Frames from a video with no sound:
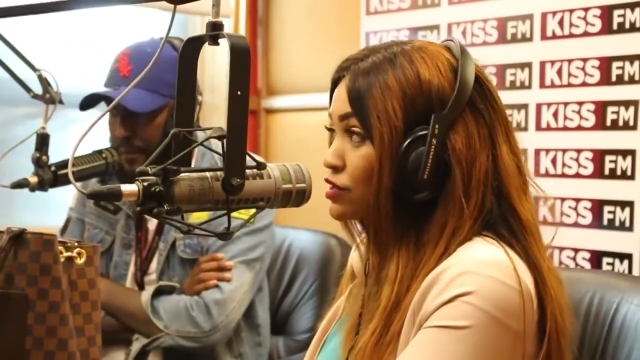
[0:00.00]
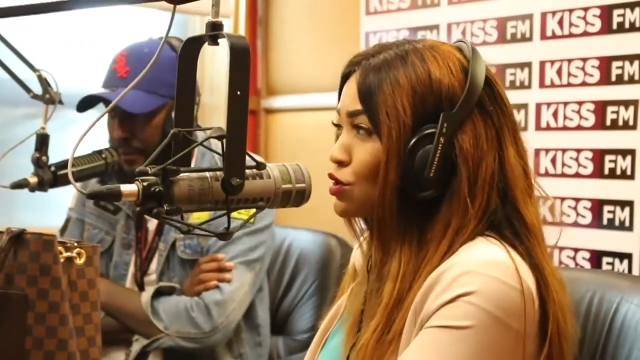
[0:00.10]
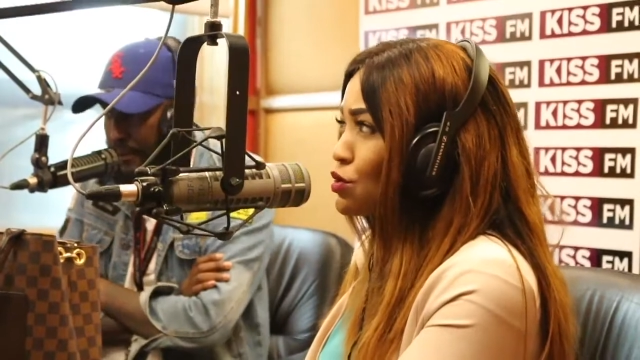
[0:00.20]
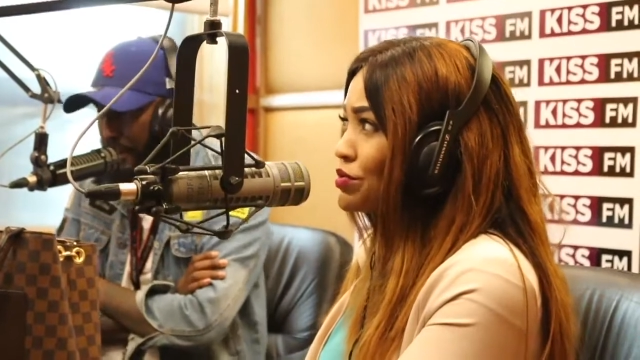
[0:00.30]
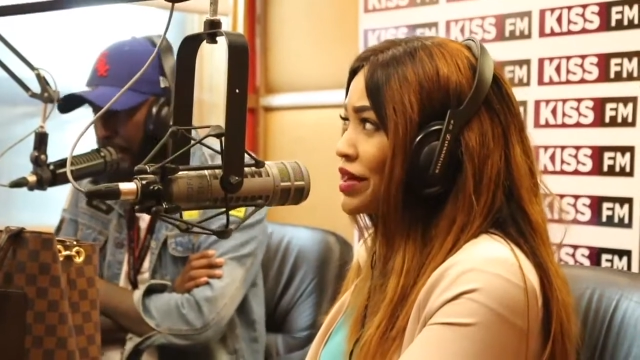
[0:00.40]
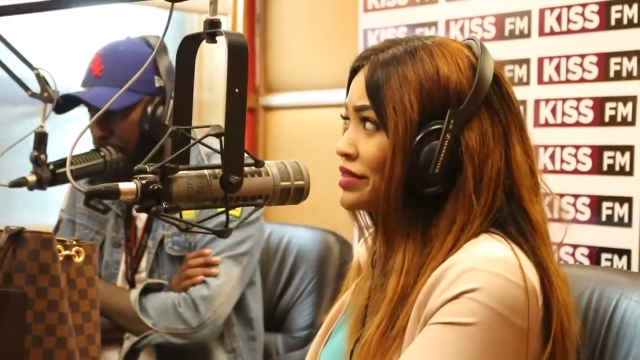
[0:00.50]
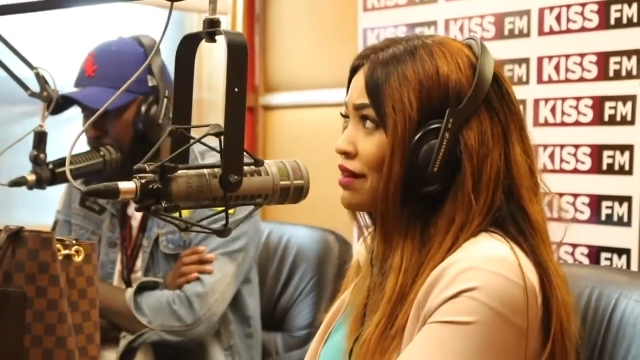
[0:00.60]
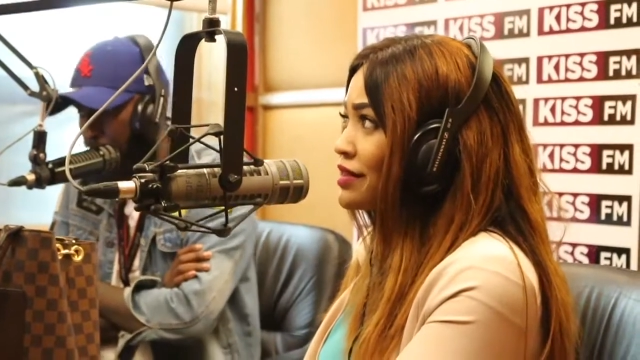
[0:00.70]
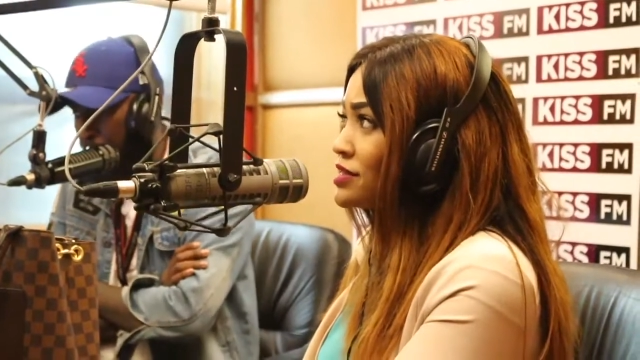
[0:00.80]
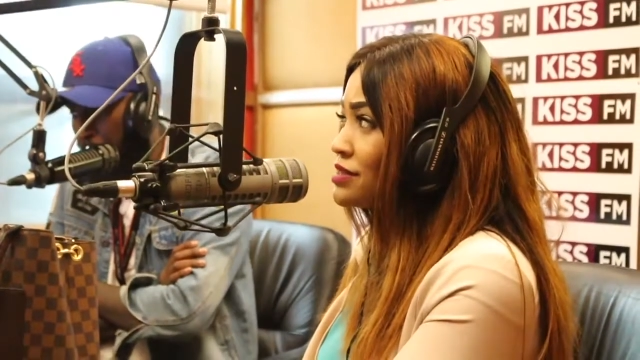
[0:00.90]
So right
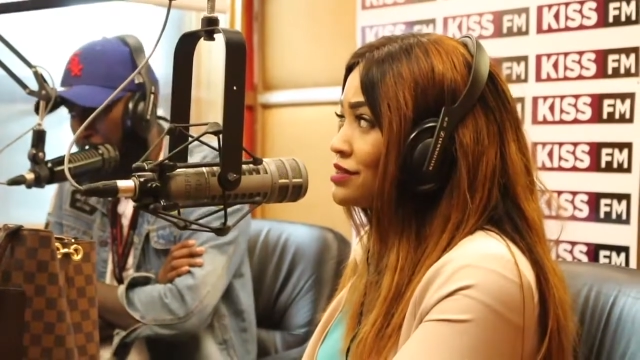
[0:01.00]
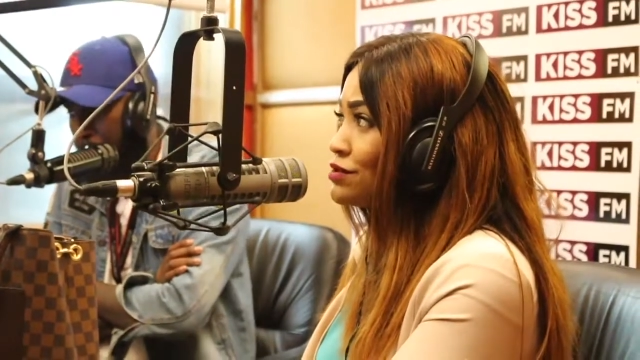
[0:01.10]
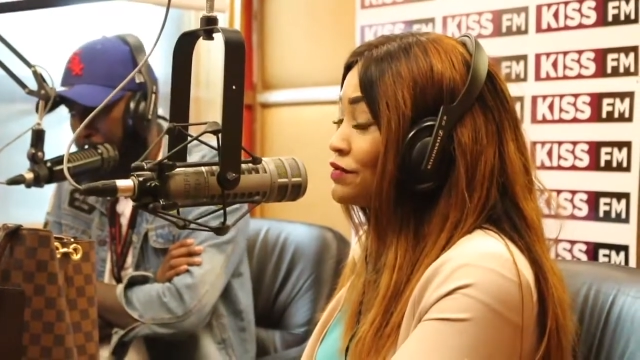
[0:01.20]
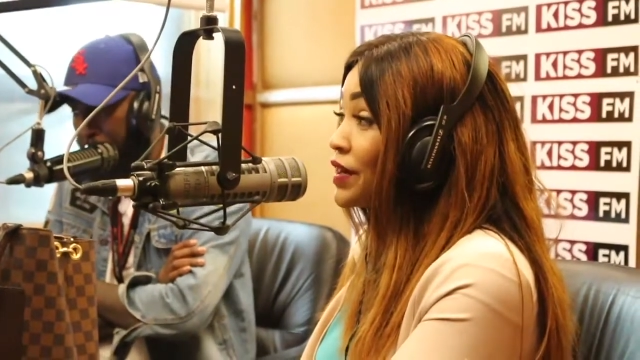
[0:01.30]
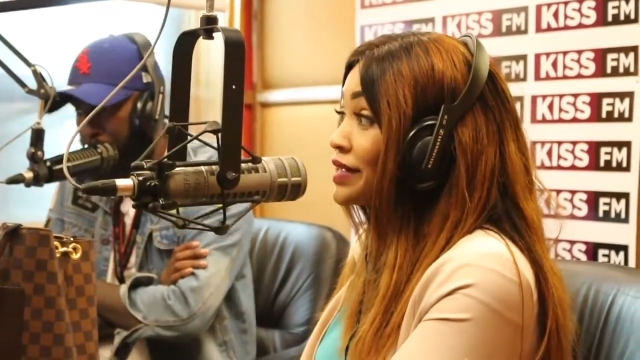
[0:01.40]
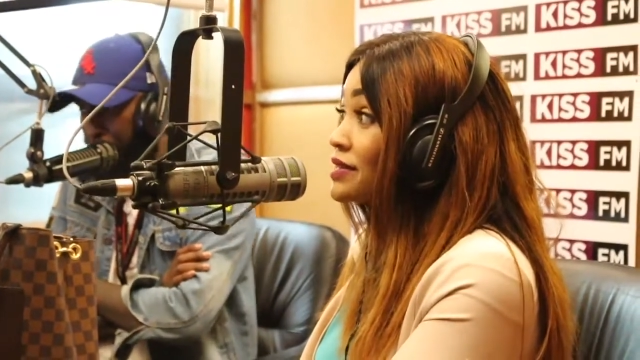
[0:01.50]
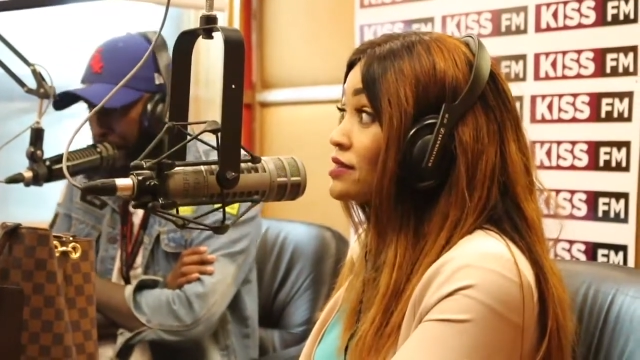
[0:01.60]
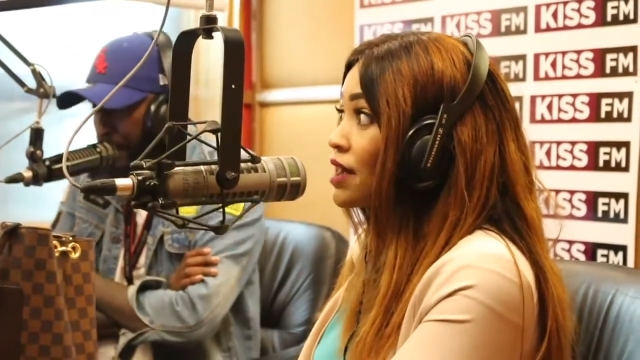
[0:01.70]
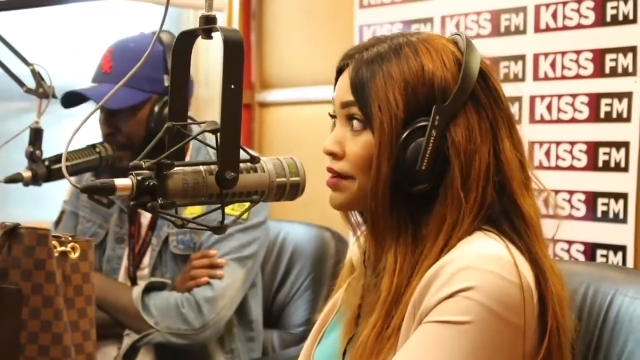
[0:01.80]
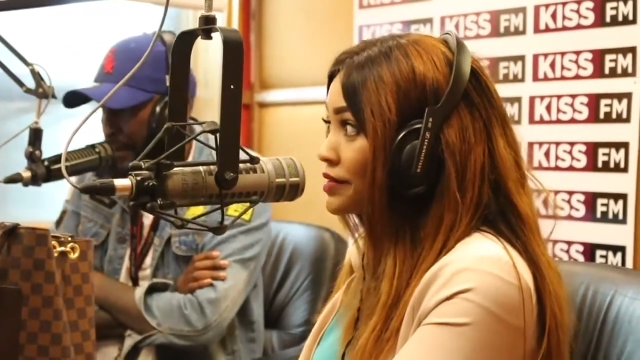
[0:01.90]
now I just need to find
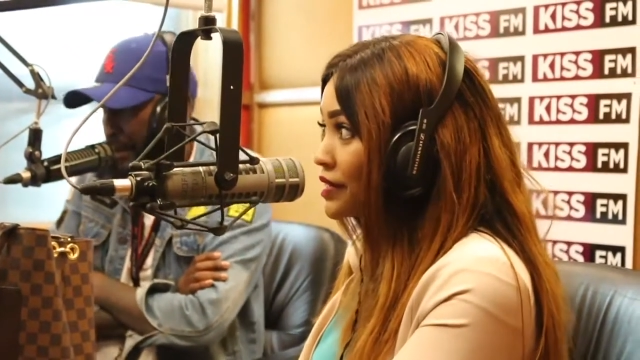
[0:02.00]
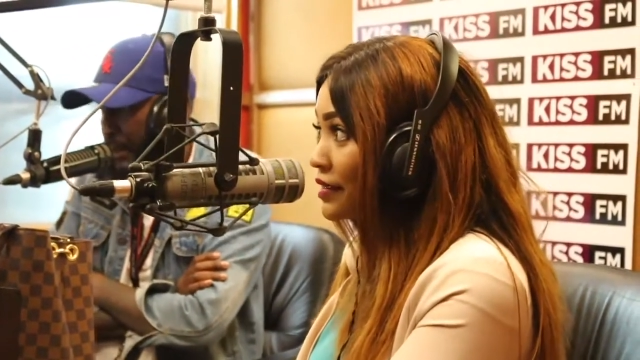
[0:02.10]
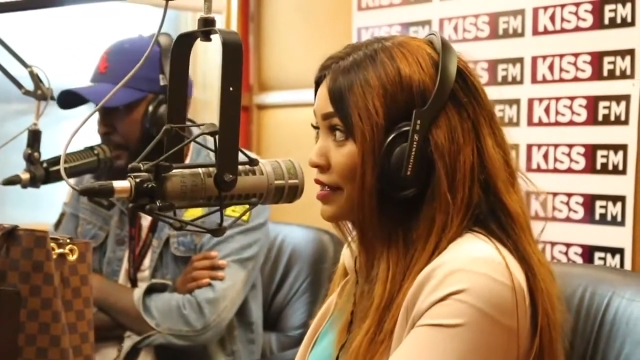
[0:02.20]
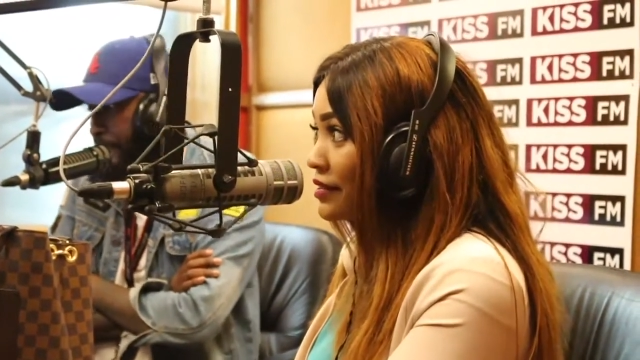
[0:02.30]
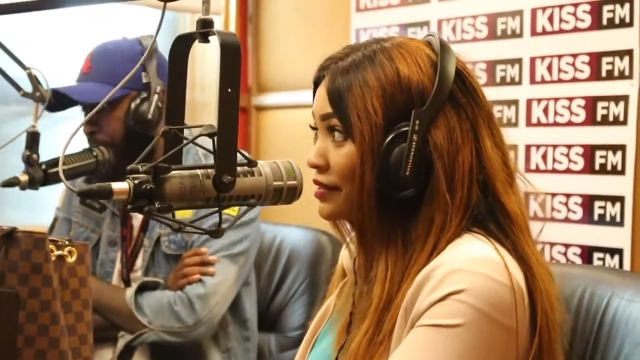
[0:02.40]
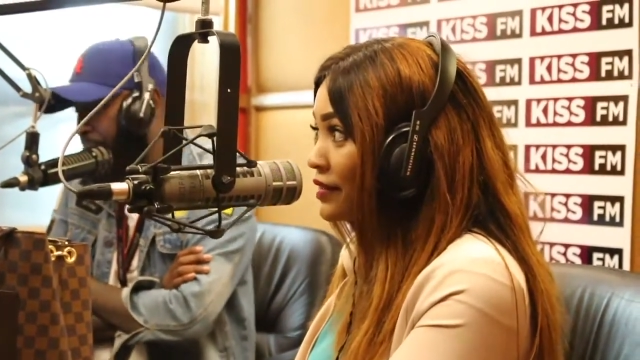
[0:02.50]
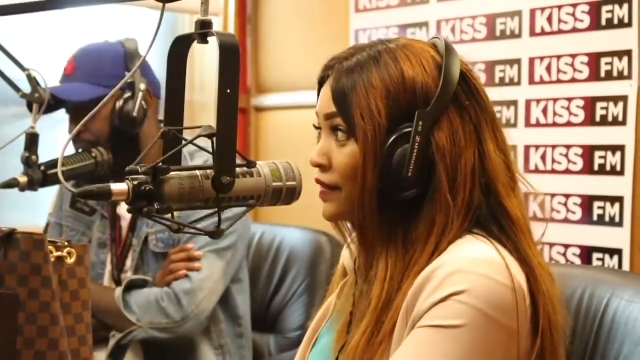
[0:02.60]
Zari again,